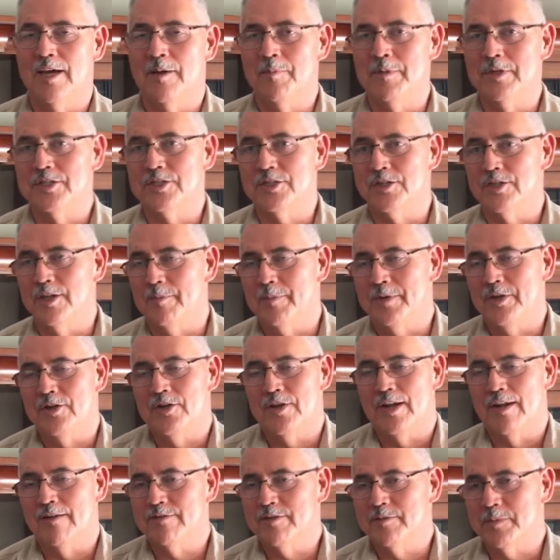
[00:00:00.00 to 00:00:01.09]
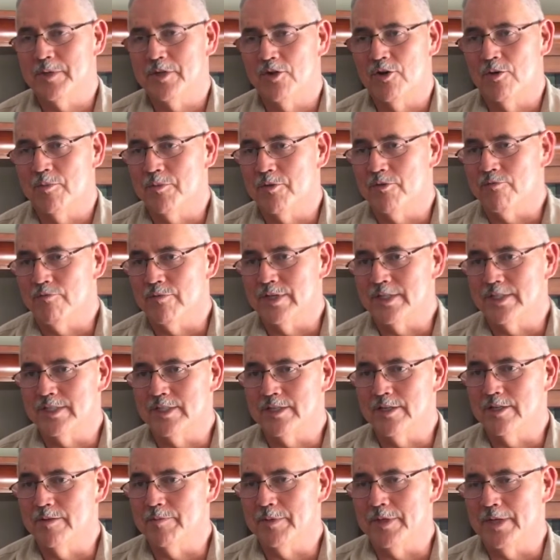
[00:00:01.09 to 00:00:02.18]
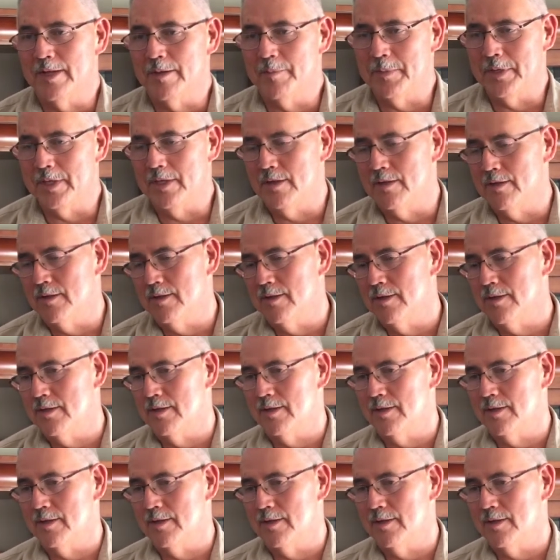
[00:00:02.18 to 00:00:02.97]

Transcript: not much. I mean, you can have somebody go up there and reseal, but I mean,